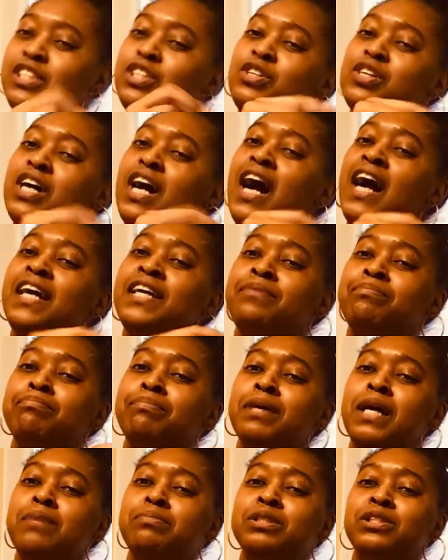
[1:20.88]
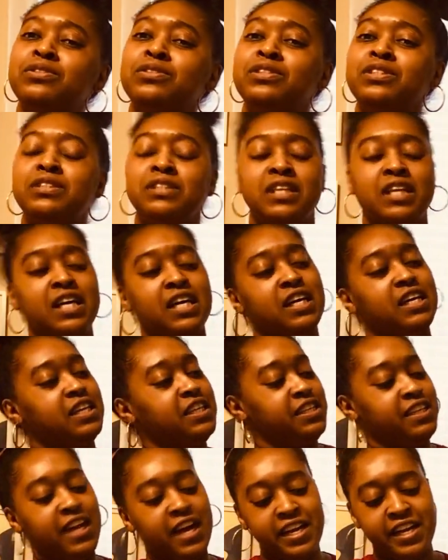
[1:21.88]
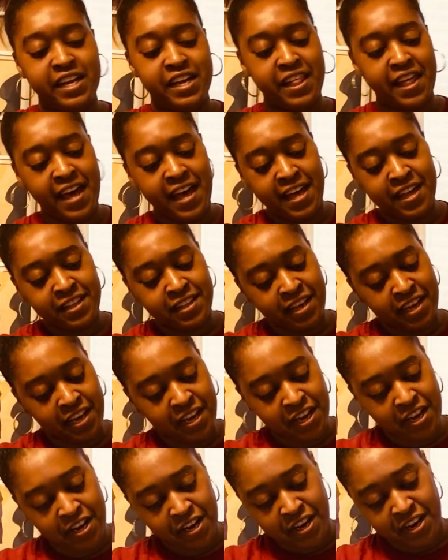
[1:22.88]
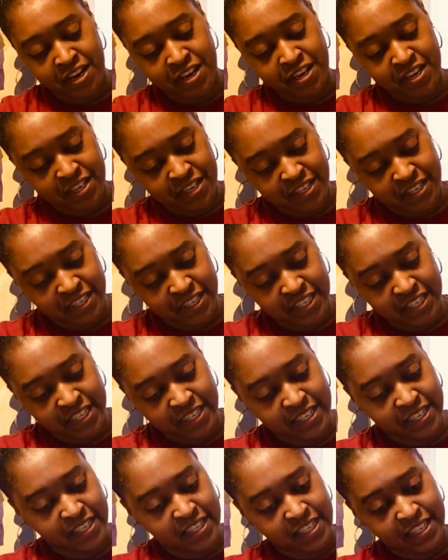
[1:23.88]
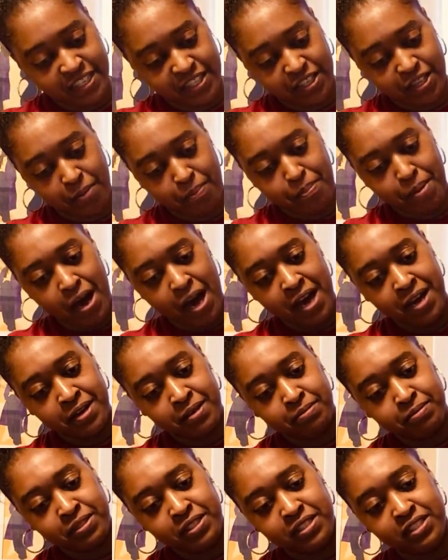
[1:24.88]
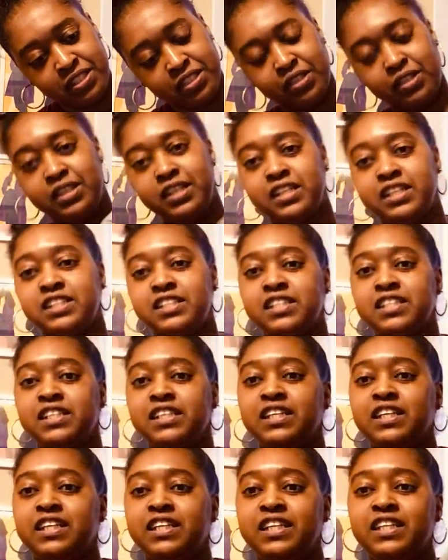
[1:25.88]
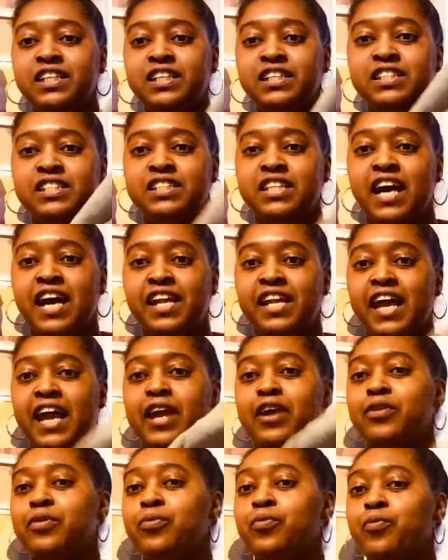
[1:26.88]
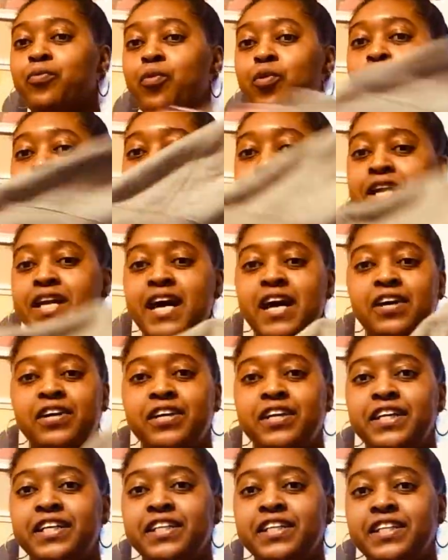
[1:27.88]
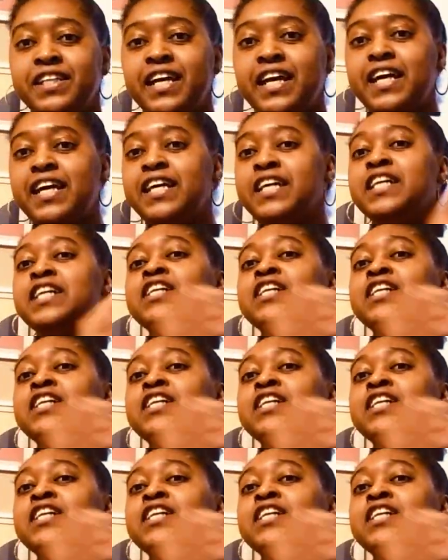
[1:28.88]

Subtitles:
little cotton bubbles. None of that here. The bottom still looks good. It's not like worn out or anything.